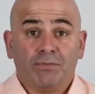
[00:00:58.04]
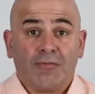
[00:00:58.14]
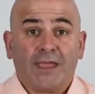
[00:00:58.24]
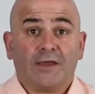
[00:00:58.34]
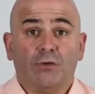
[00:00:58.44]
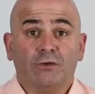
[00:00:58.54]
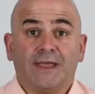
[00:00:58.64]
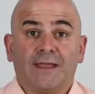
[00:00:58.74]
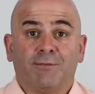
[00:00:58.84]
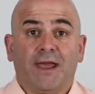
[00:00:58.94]
they can all
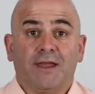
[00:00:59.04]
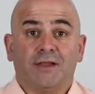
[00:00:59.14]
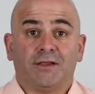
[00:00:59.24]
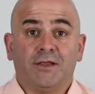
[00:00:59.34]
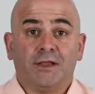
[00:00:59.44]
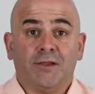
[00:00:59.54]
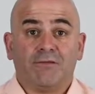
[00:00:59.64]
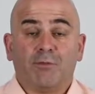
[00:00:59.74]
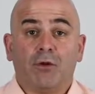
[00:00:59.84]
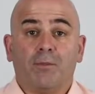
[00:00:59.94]
take place if
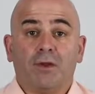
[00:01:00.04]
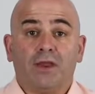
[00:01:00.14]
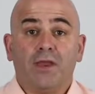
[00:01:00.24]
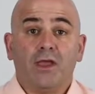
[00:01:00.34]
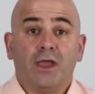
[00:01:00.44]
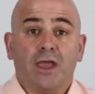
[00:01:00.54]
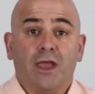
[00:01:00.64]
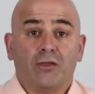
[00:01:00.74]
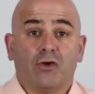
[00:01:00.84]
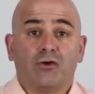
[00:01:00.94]
the property
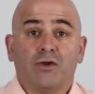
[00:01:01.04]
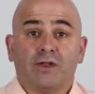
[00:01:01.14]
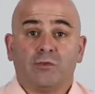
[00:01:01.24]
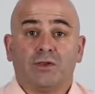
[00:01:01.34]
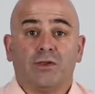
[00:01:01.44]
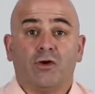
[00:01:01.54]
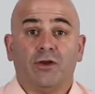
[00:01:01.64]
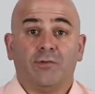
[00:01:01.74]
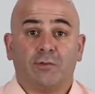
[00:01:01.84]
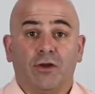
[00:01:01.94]
and the contracts were
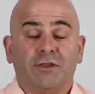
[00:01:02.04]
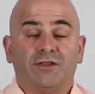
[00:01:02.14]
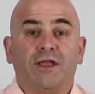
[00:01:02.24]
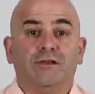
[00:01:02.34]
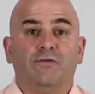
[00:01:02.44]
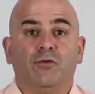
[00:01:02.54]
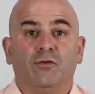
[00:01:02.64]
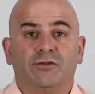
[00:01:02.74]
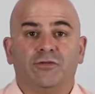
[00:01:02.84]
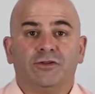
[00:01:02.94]
signed pre-stage 4
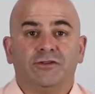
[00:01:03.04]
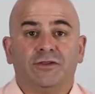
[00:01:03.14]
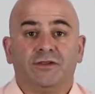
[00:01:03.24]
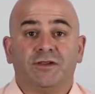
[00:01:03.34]
restrictions.